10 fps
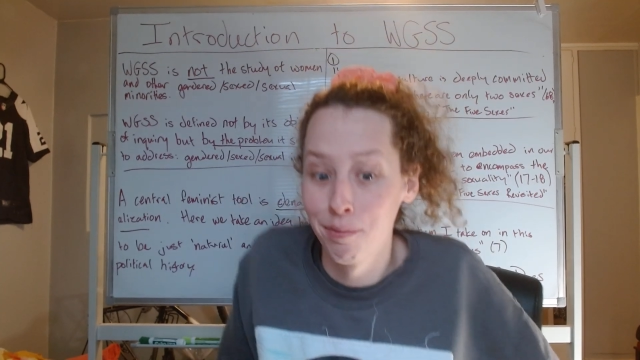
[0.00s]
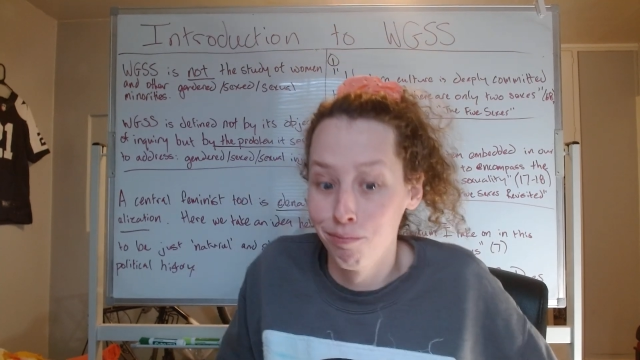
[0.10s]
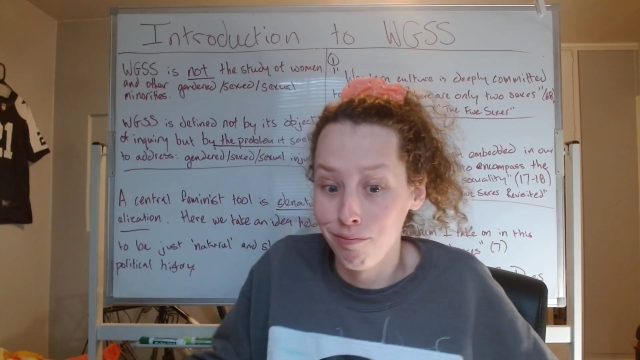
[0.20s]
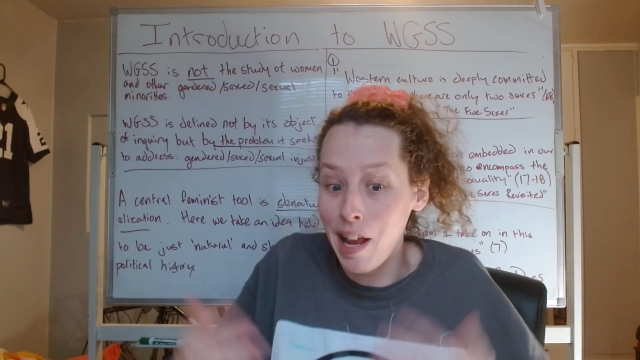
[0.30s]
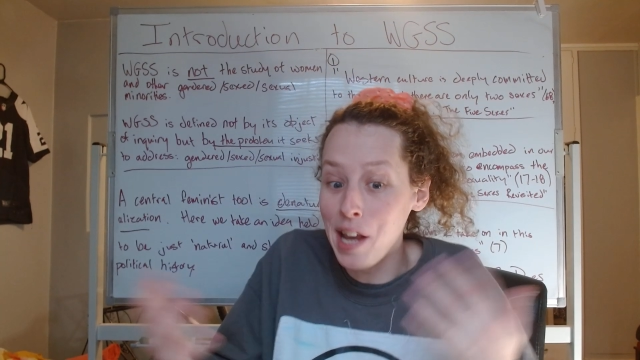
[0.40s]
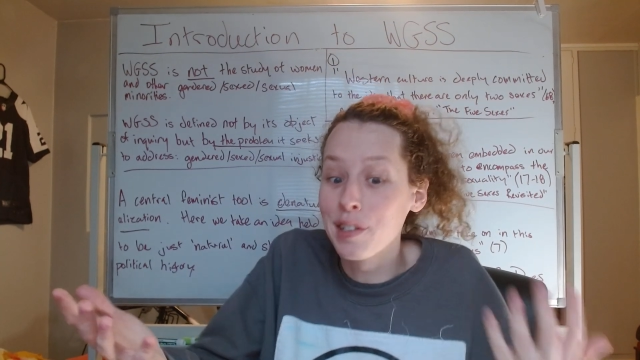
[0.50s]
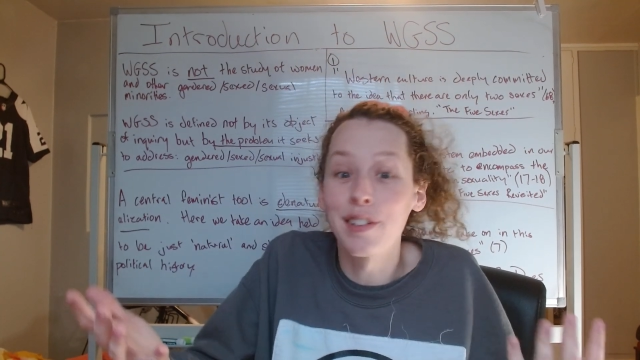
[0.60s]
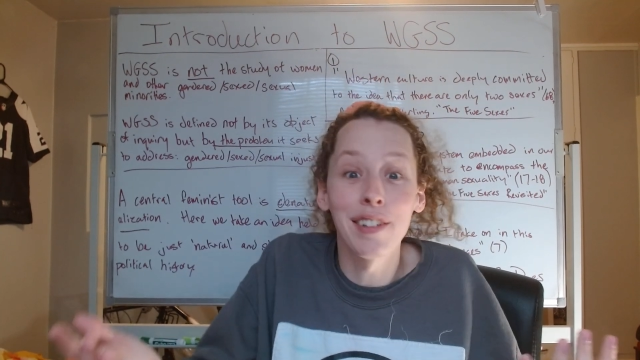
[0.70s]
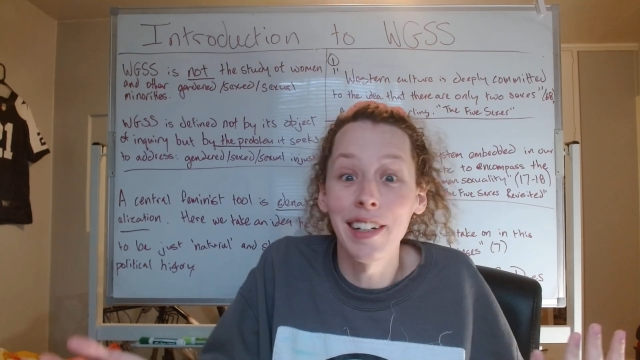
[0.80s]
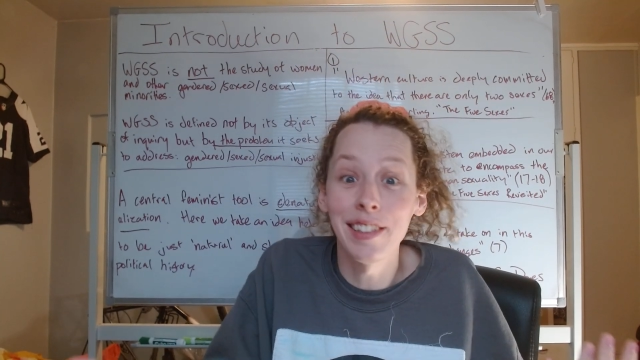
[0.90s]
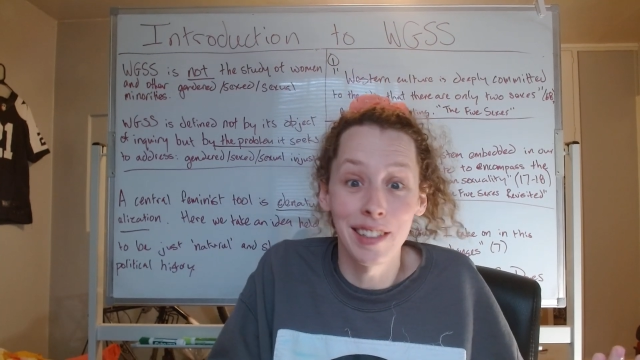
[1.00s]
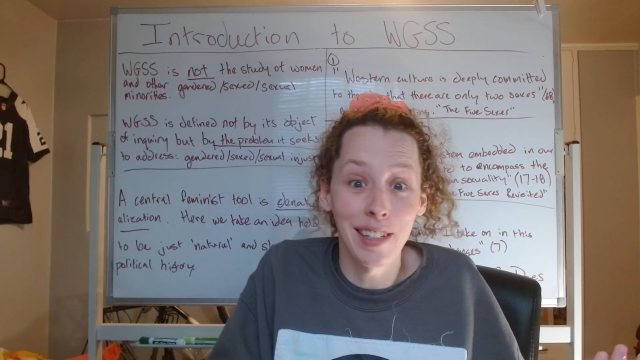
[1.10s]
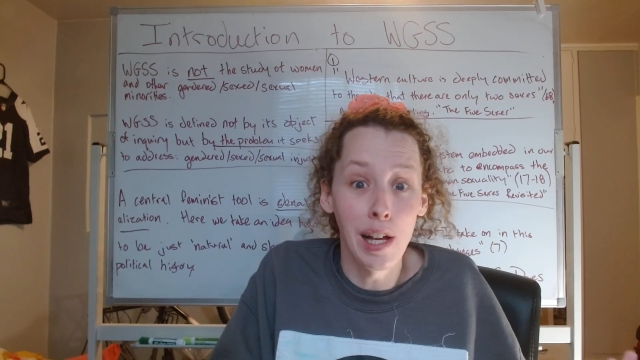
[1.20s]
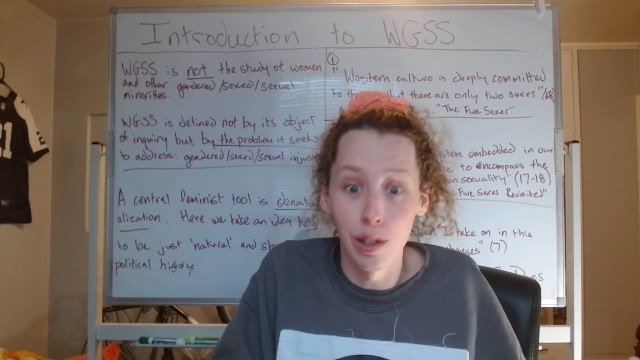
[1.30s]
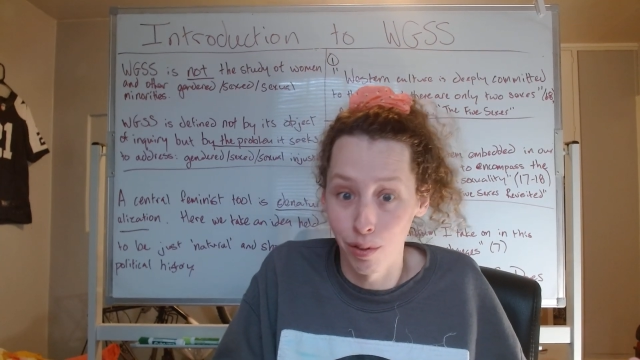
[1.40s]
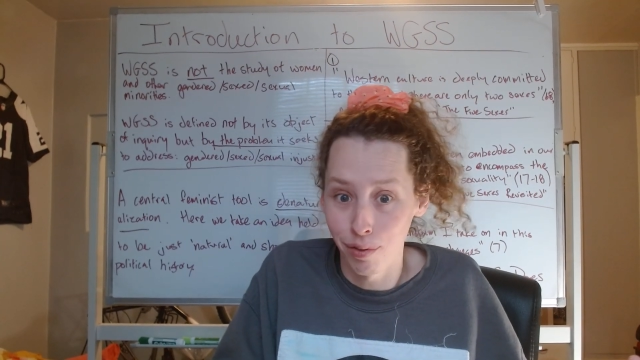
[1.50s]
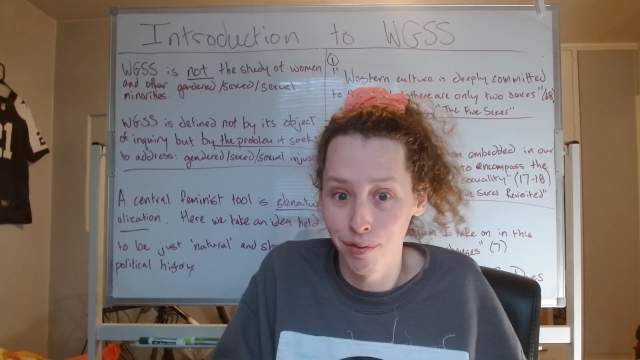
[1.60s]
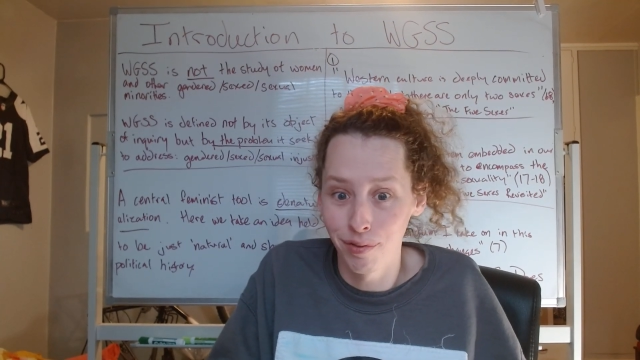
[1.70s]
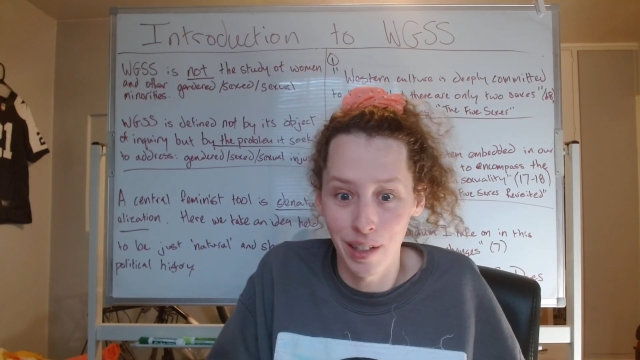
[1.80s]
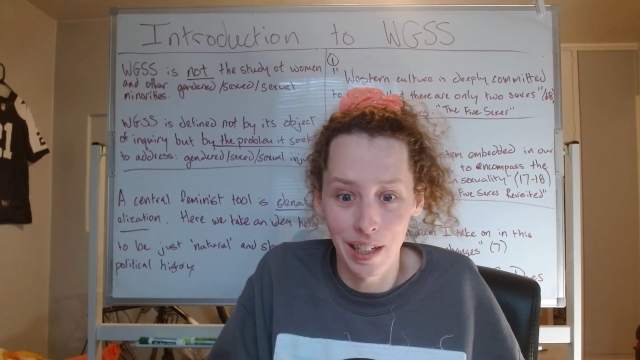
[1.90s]
nature
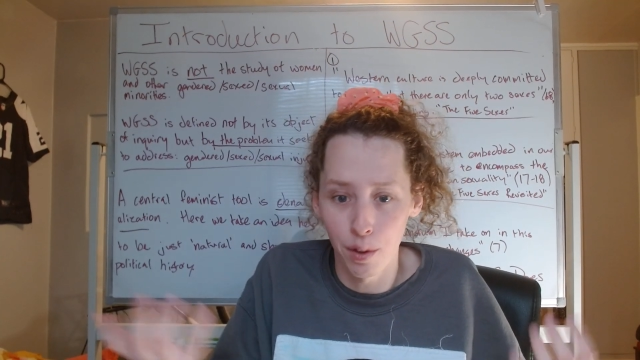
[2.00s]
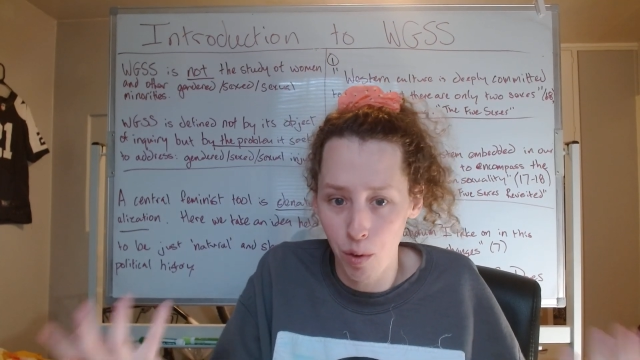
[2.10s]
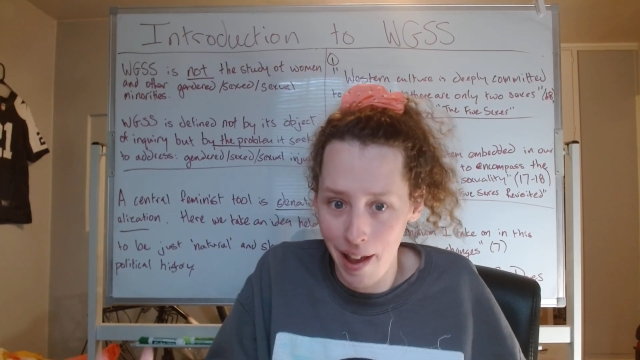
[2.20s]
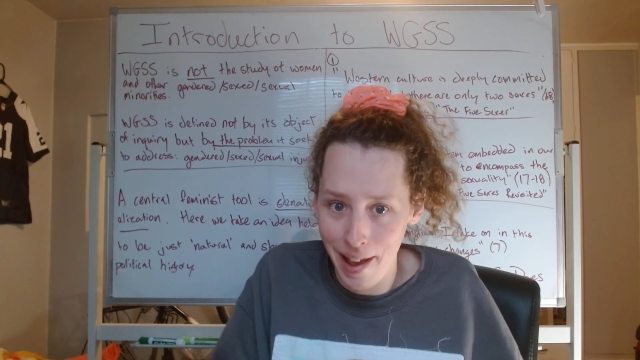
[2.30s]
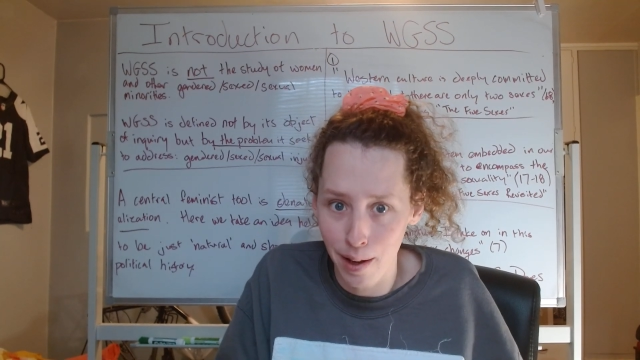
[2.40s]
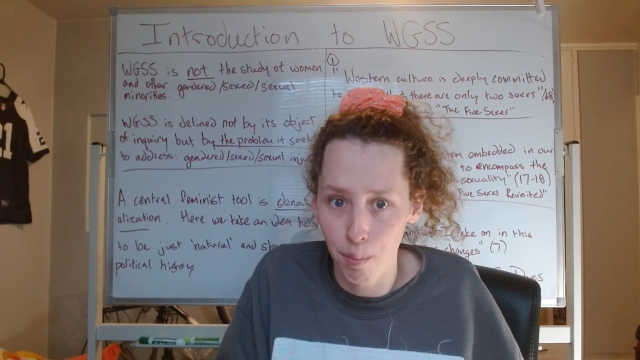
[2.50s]
itself, in a way,